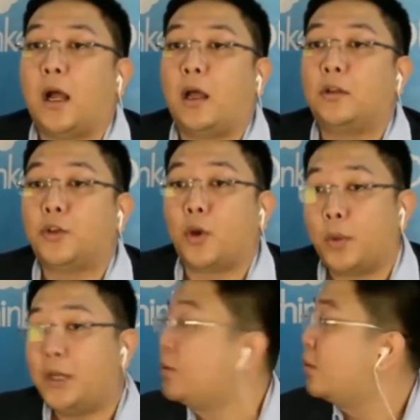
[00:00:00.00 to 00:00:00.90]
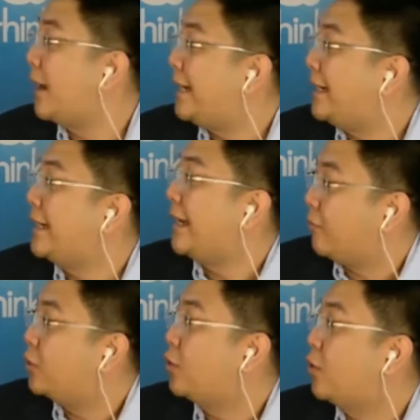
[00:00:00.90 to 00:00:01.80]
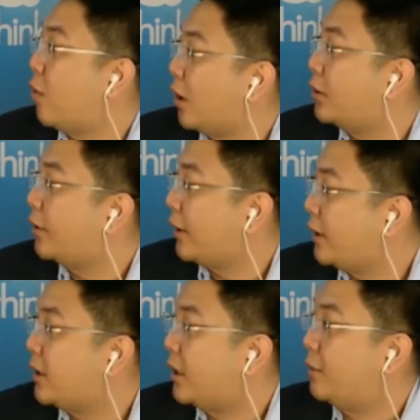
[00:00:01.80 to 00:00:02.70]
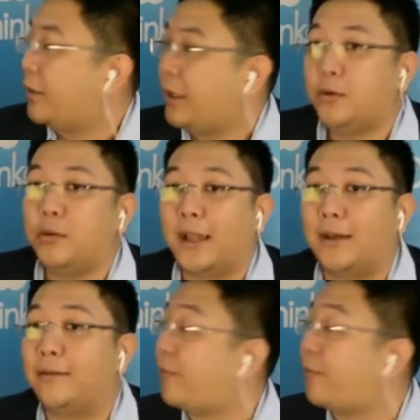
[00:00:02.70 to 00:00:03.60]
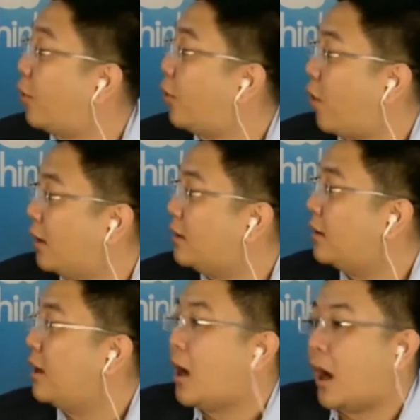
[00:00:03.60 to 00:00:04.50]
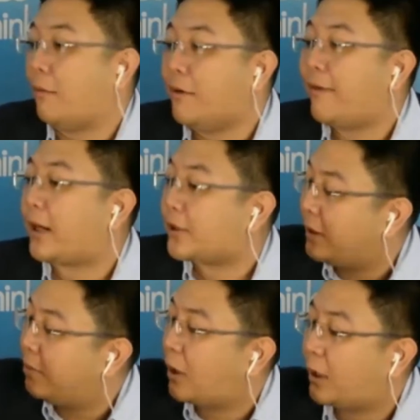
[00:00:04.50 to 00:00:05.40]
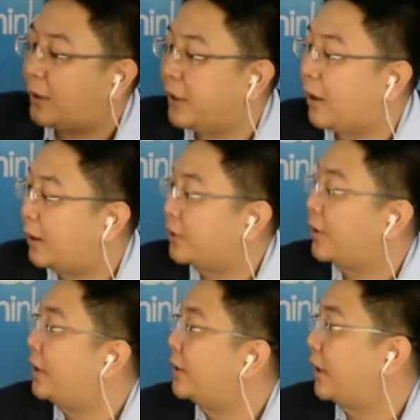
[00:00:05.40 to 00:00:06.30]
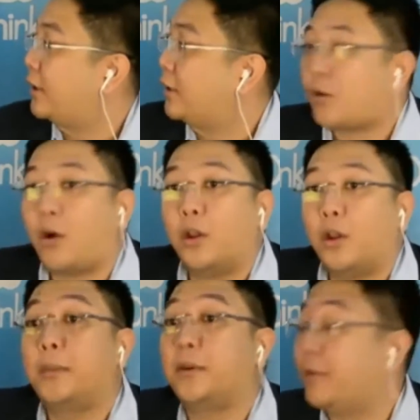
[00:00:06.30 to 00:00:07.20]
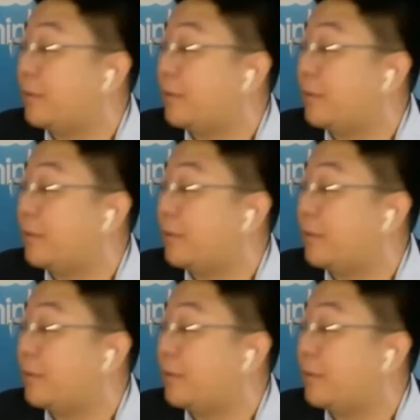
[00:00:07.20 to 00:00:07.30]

So we do ADM 201 training and we do Dev 401. We've actually plotted our training schedules, although we have different